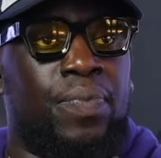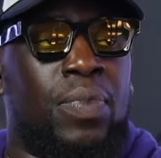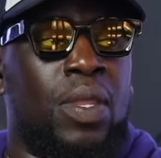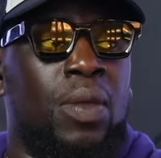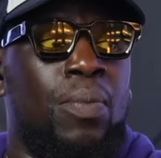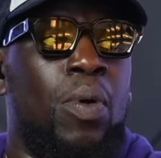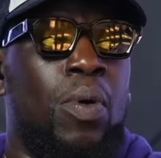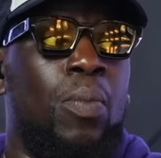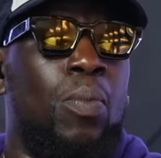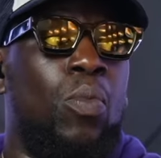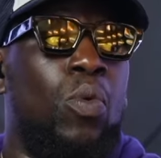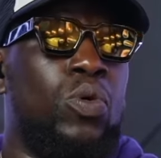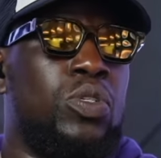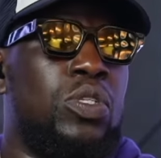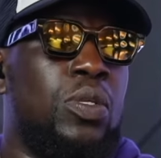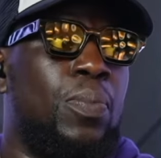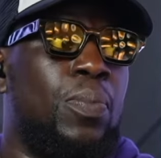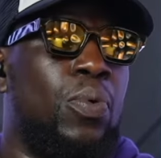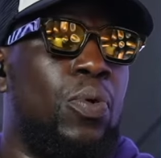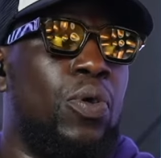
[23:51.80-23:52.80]
But most
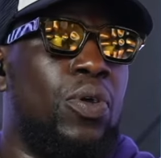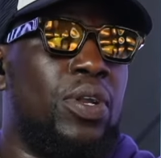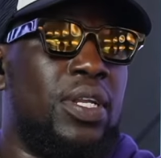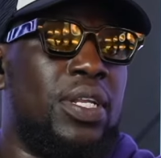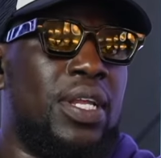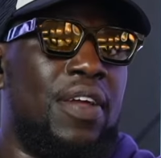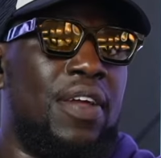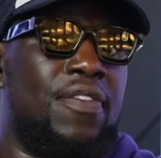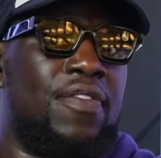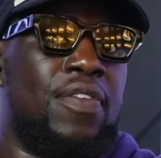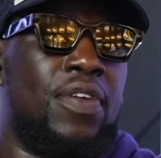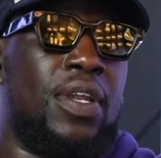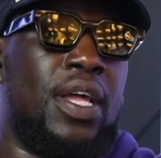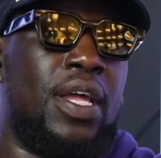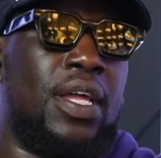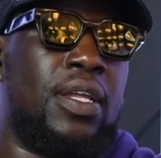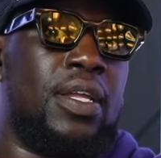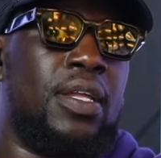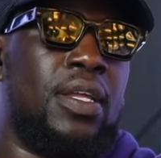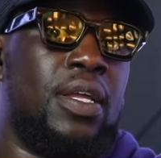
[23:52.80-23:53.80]
importantly, I feel
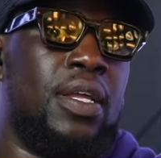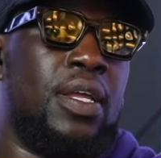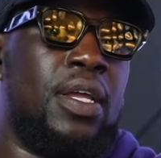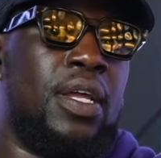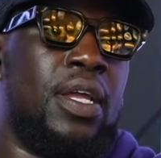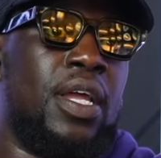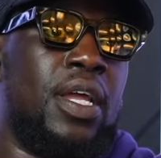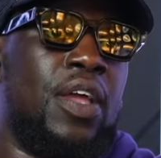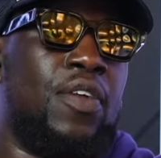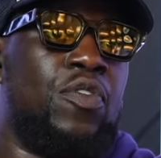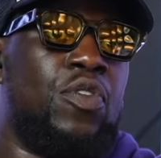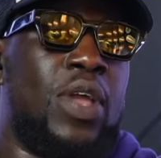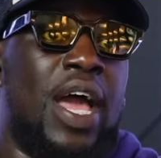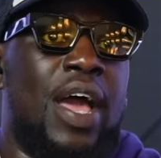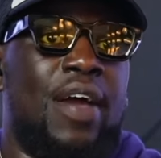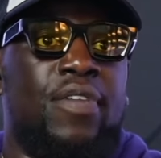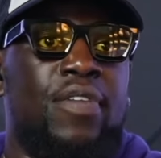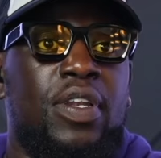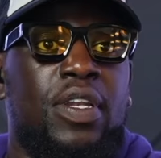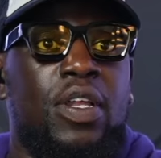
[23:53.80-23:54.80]
like if you
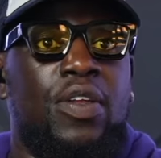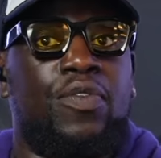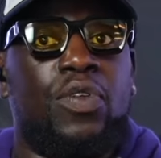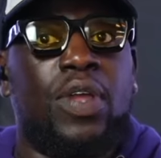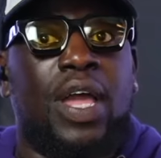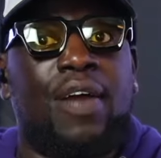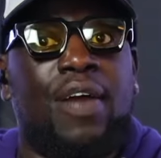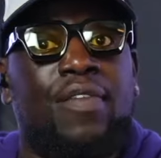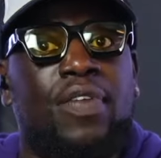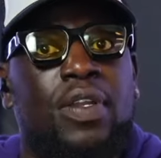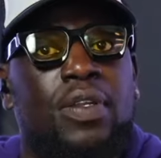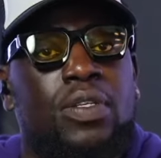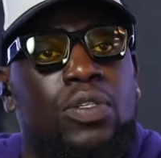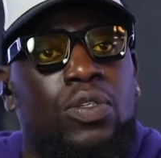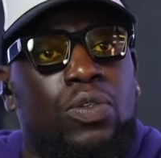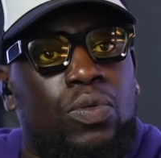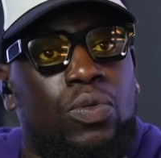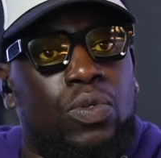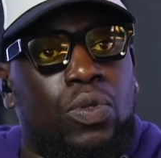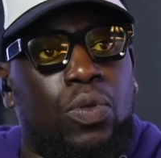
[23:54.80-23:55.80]
haven't, you
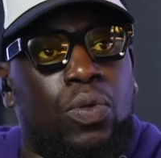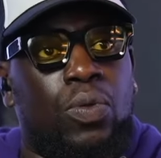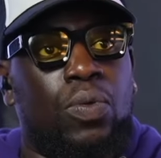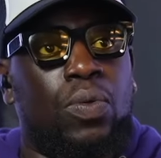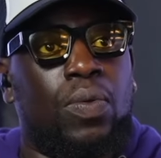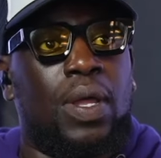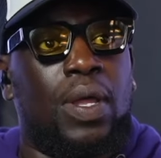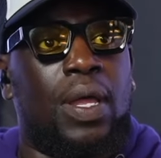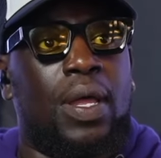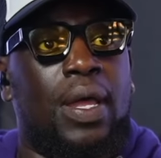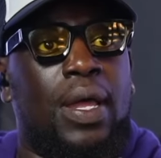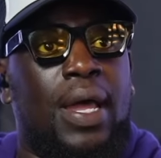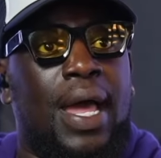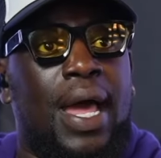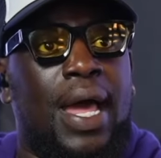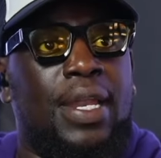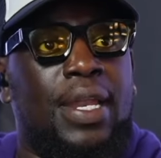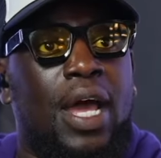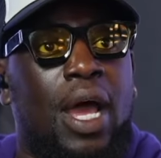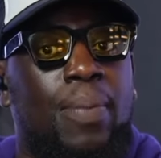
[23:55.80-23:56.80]
know, had
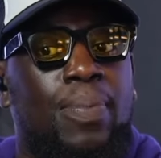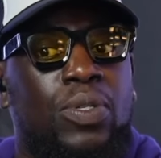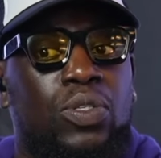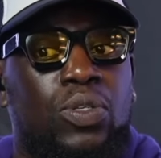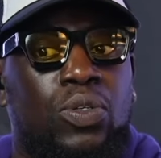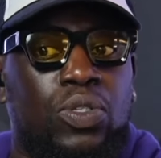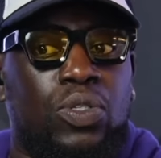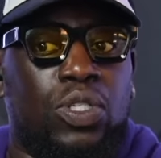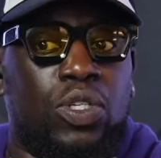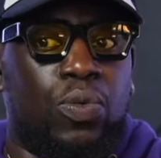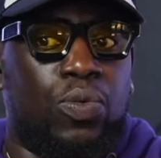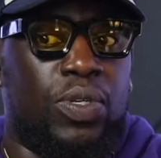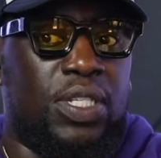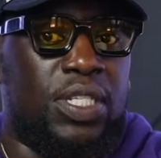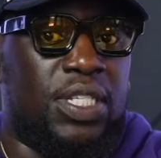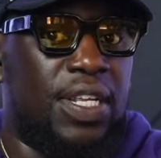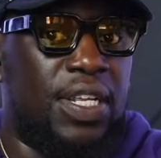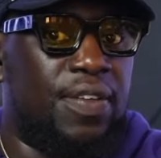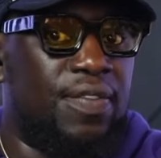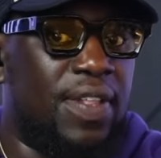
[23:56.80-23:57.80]
the opportunity to
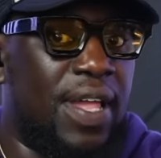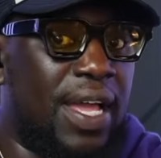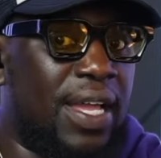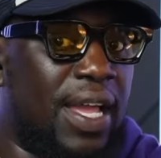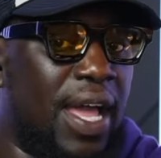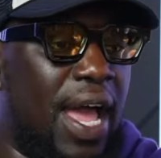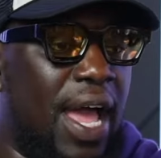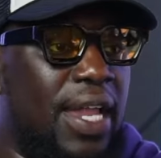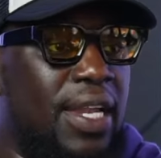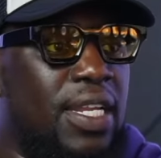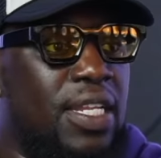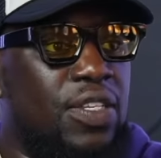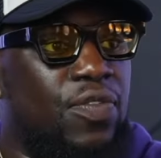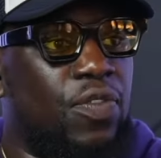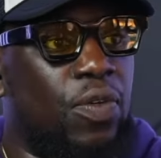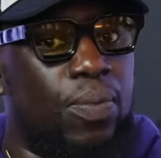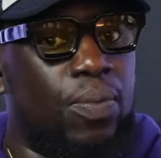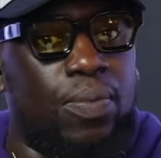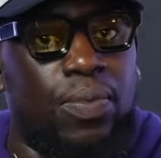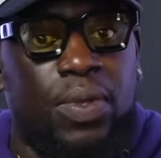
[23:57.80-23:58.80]
receive that kindness
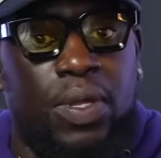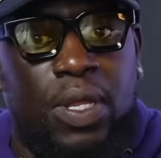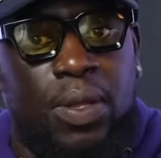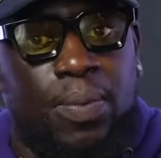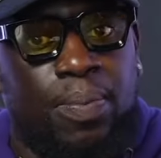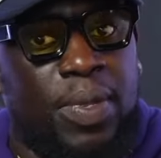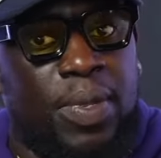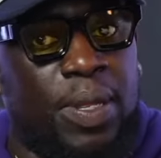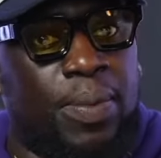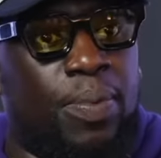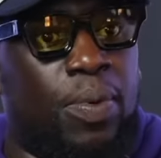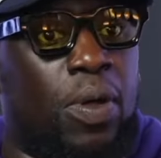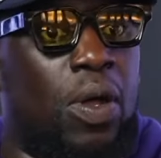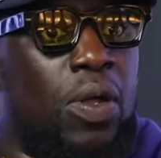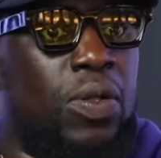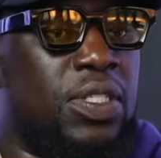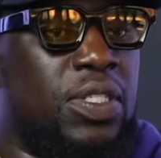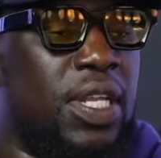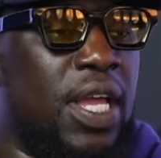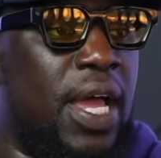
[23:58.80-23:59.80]
from people
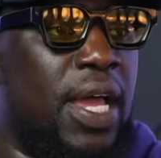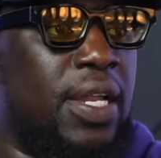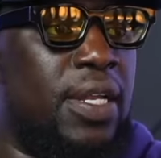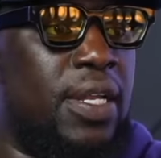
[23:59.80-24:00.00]
outside,